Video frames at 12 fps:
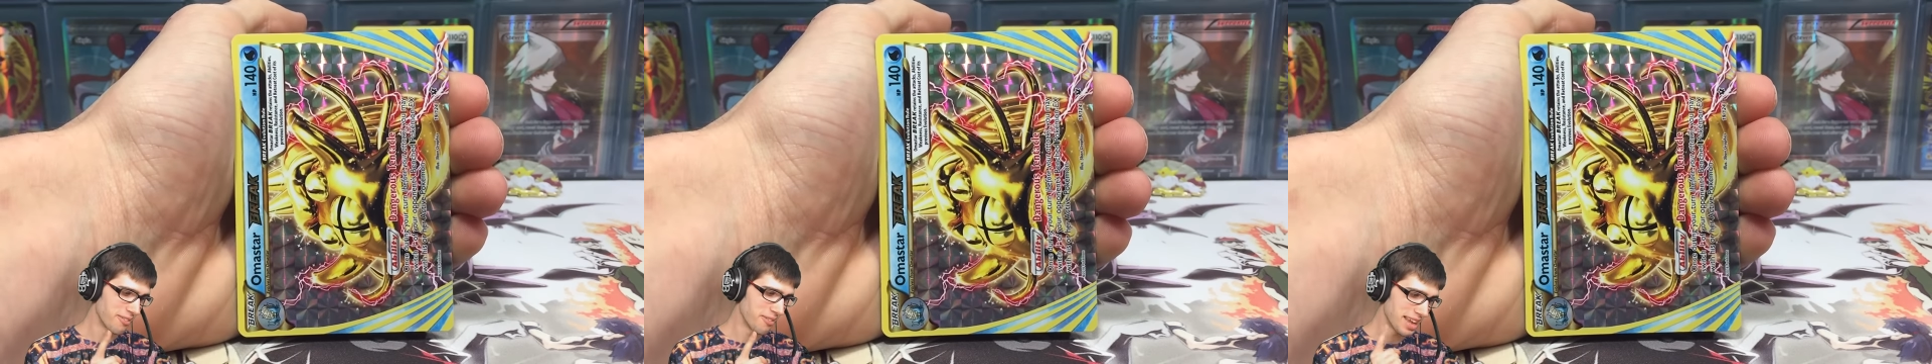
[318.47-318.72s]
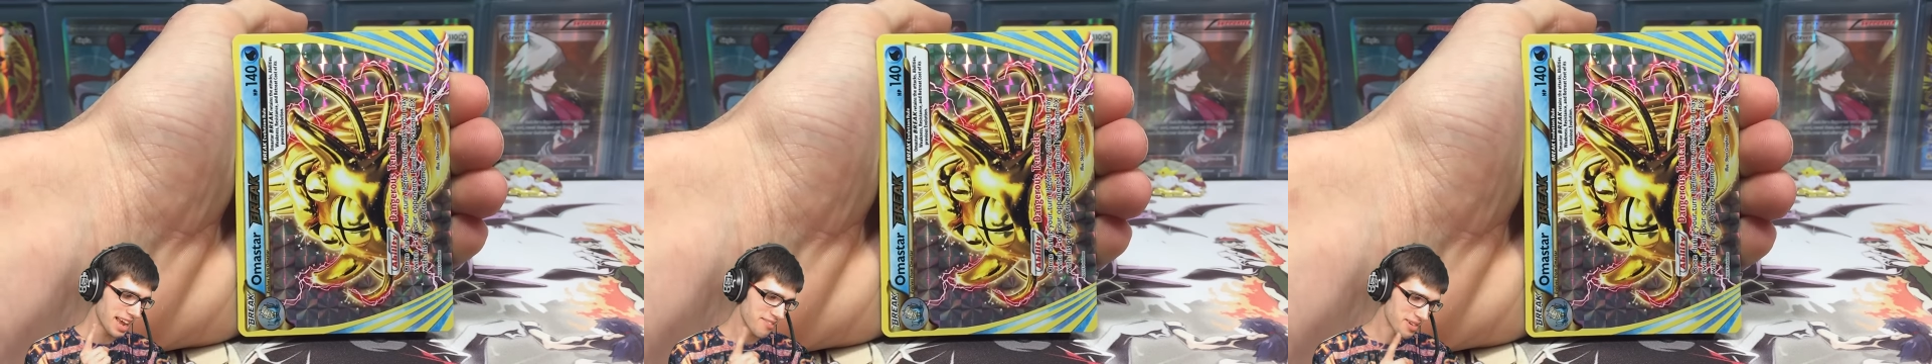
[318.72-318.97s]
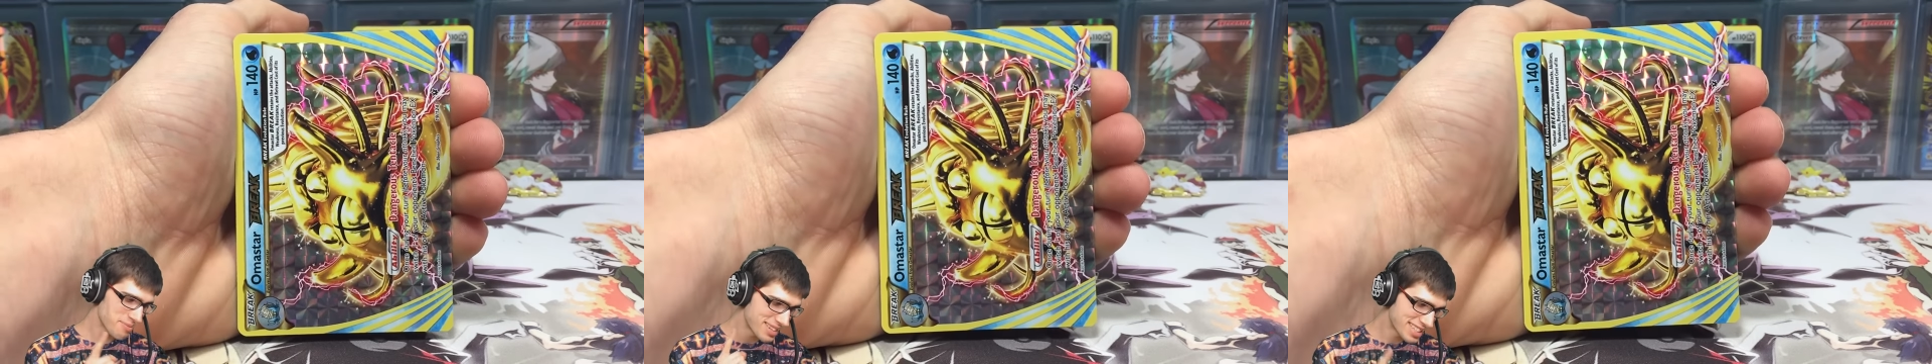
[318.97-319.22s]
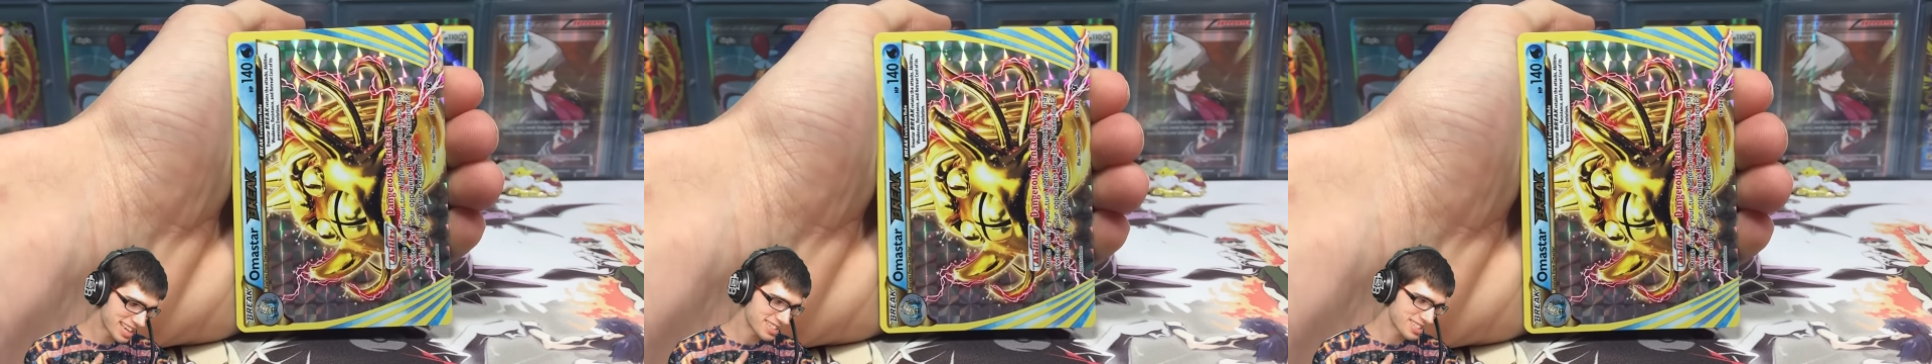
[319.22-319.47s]
We have a
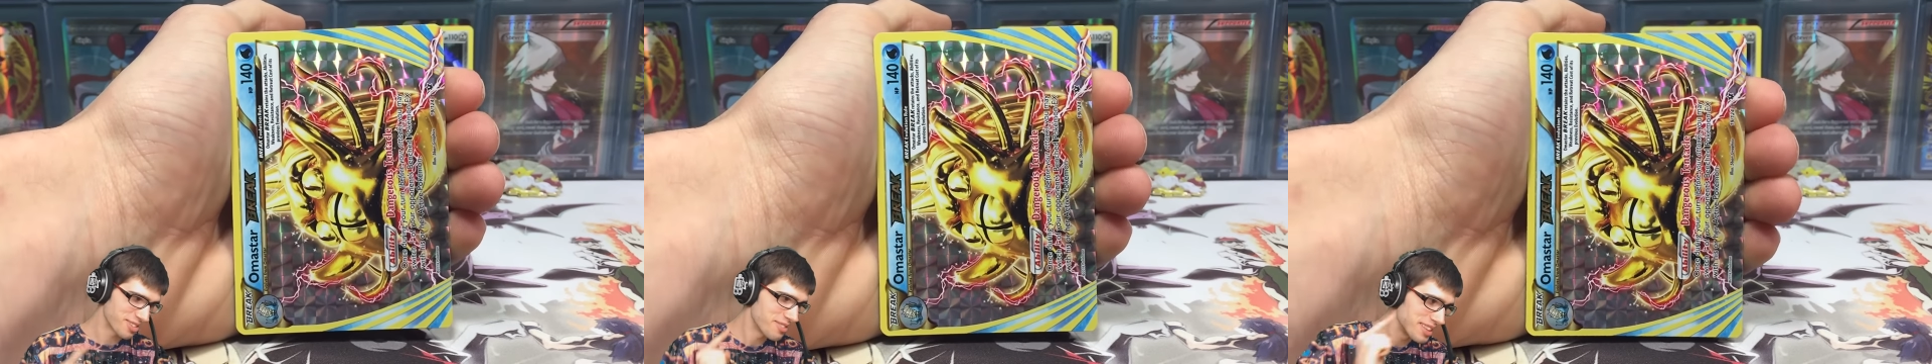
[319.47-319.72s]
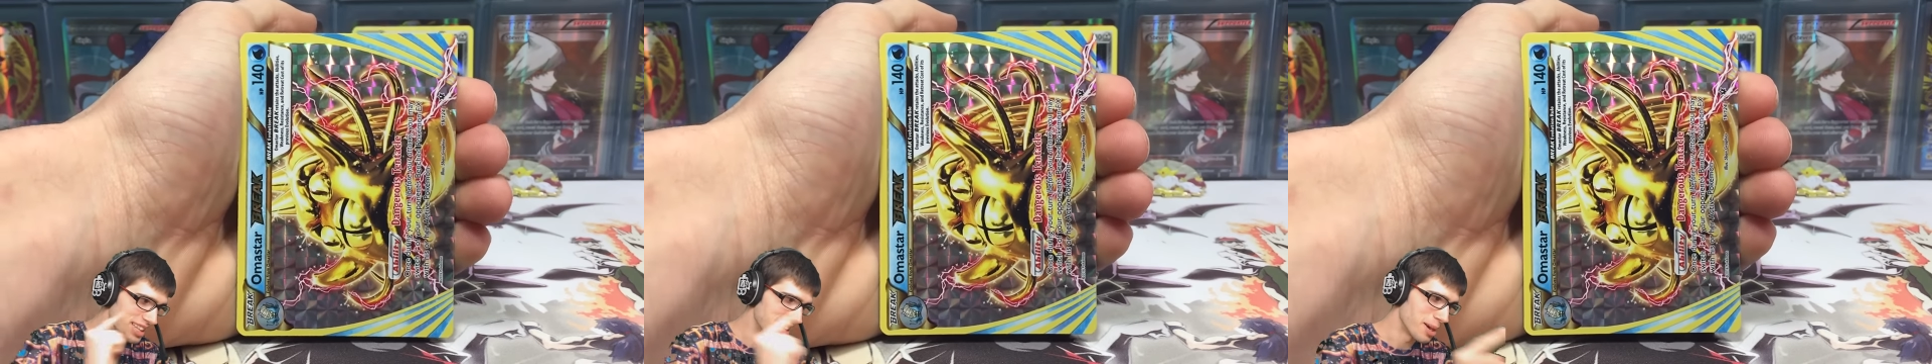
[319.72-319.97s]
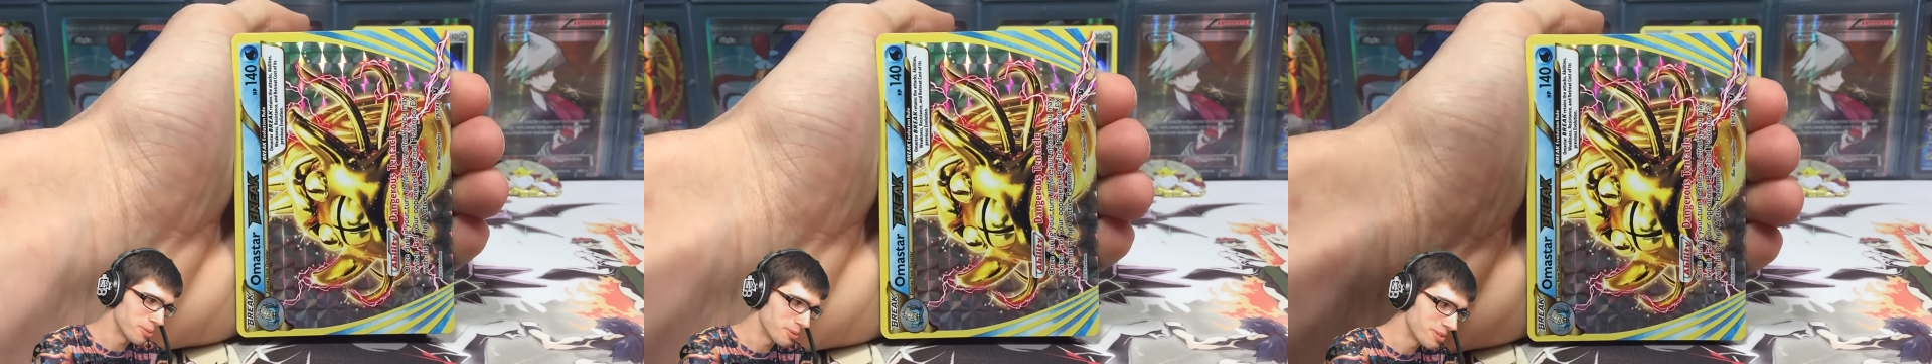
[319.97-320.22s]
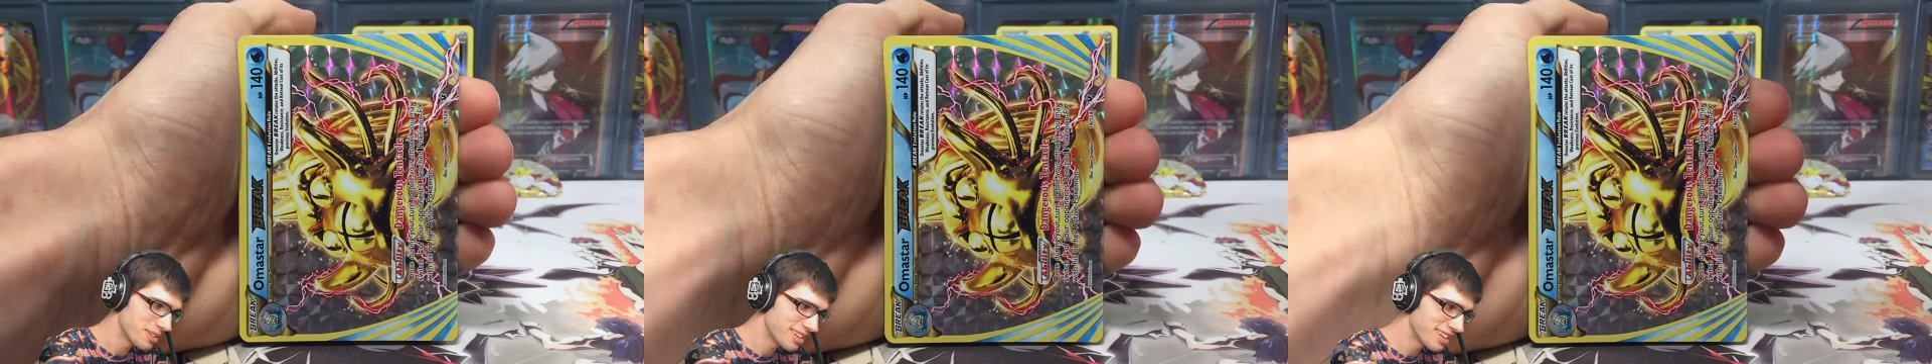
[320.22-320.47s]
potential for the
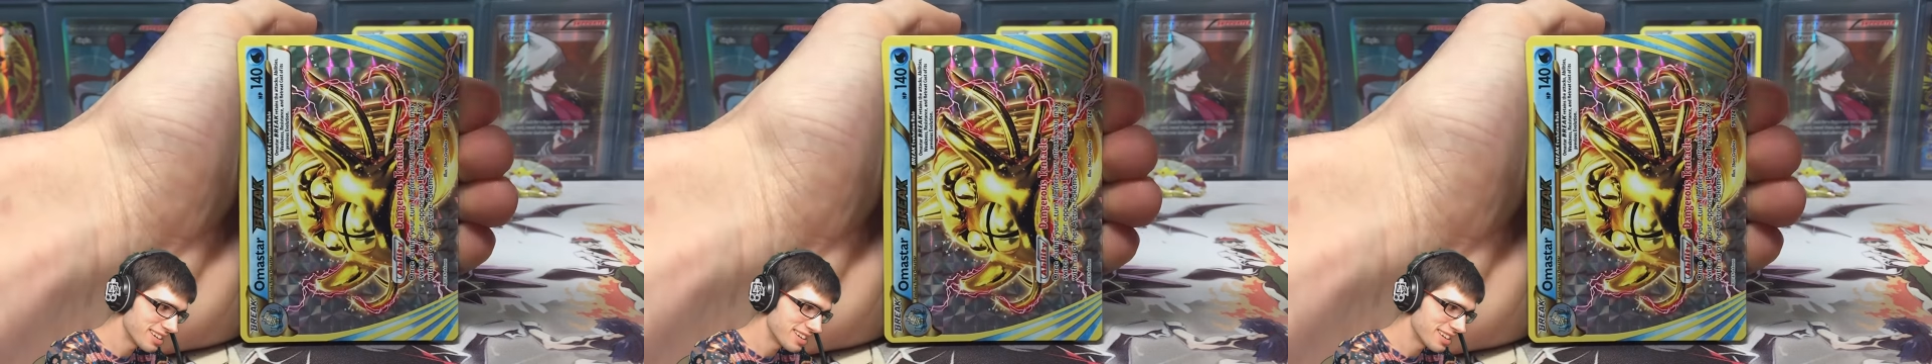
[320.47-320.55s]
double.